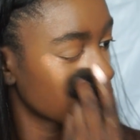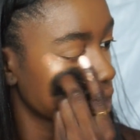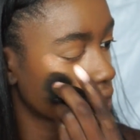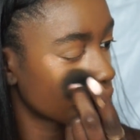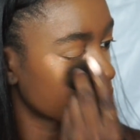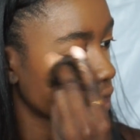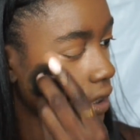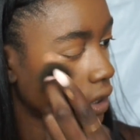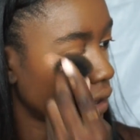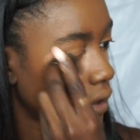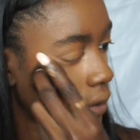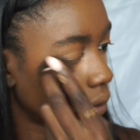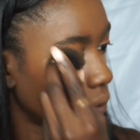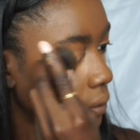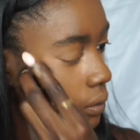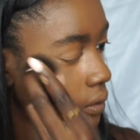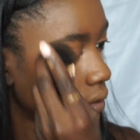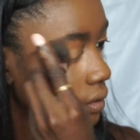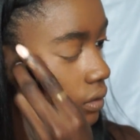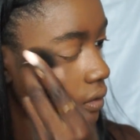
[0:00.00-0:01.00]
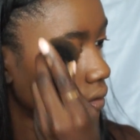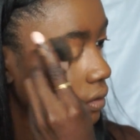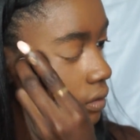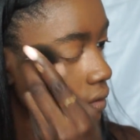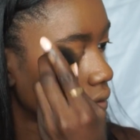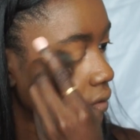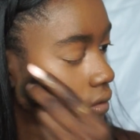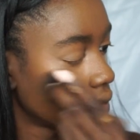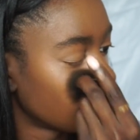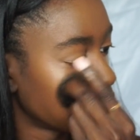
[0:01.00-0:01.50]
So
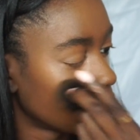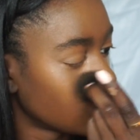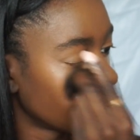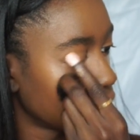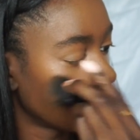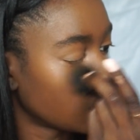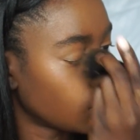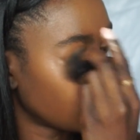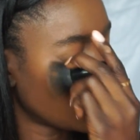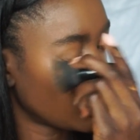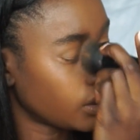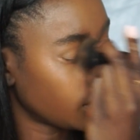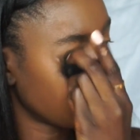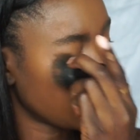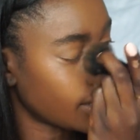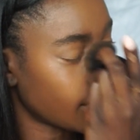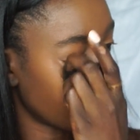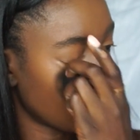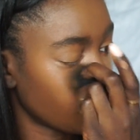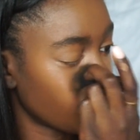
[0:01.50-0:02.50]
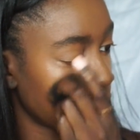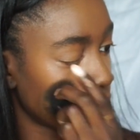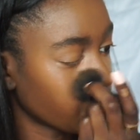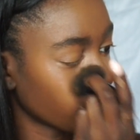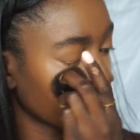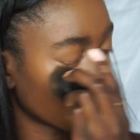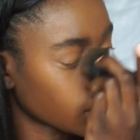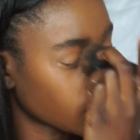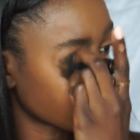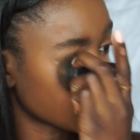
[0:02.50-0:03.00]
yeah, I'm not
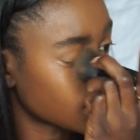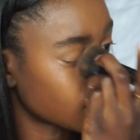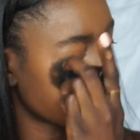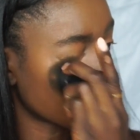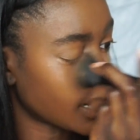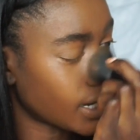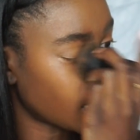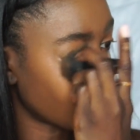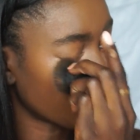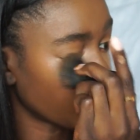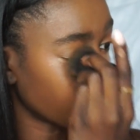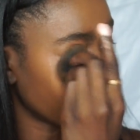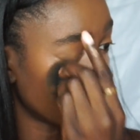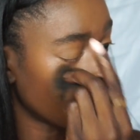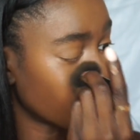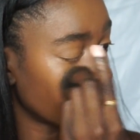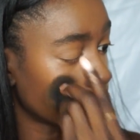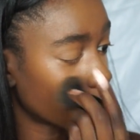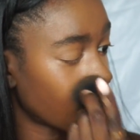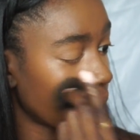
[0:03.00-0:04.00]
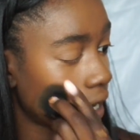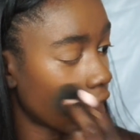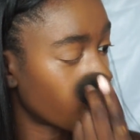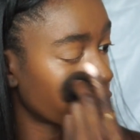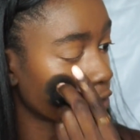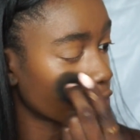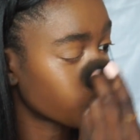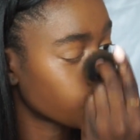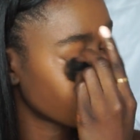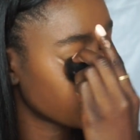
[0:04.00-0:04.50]
really gonna set everything with
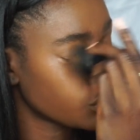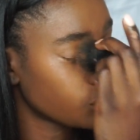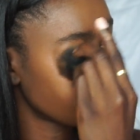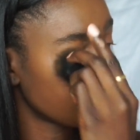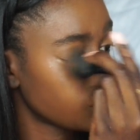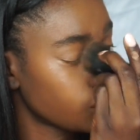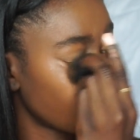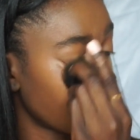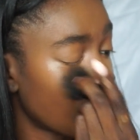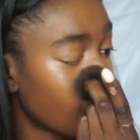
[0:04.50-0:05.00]
powder too